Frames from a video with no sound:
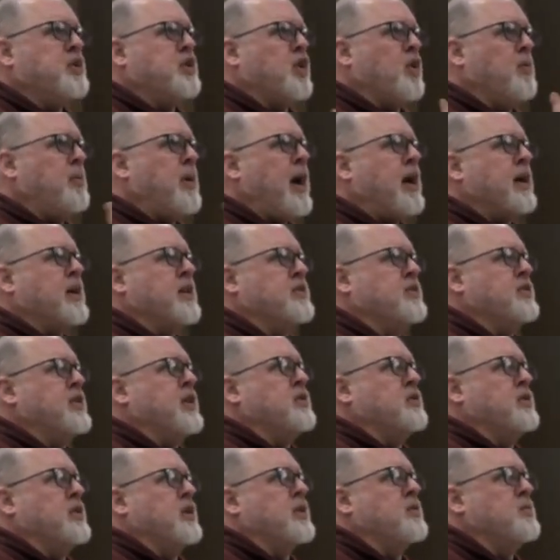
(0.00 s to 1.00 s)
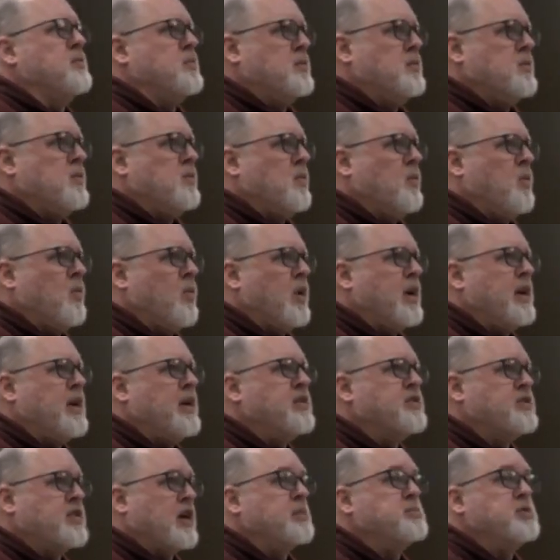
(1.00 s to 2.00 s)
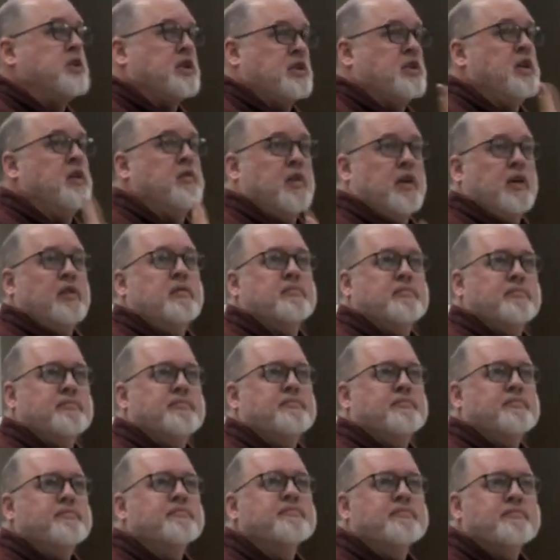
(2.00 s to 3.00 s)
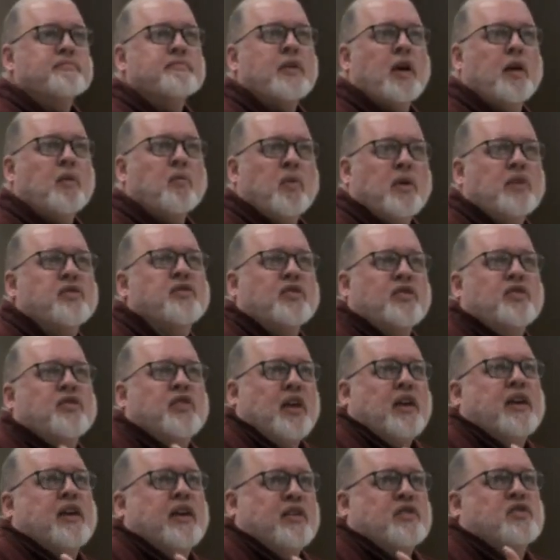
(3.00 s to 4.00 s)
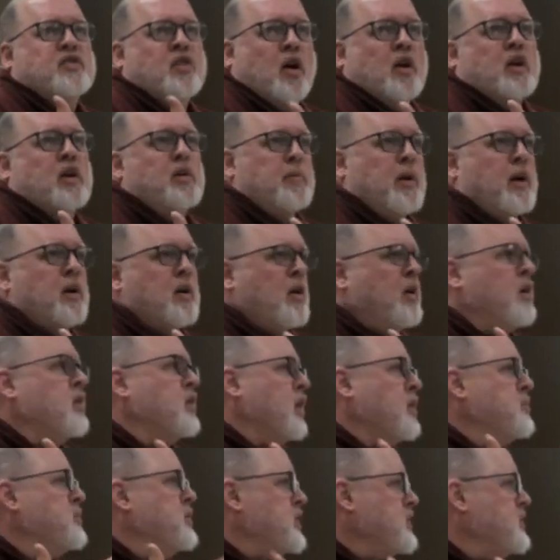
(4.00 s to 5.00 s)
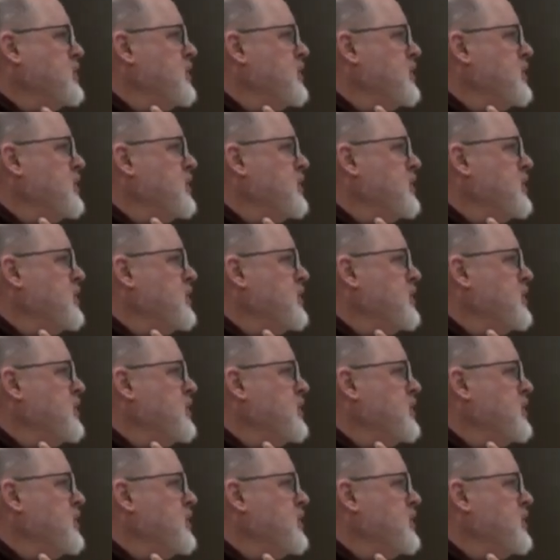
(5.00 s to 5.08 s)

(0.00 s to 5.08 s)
to go back and say, look, what is objectivity? Right? What is this thing he's talking about called objectivity?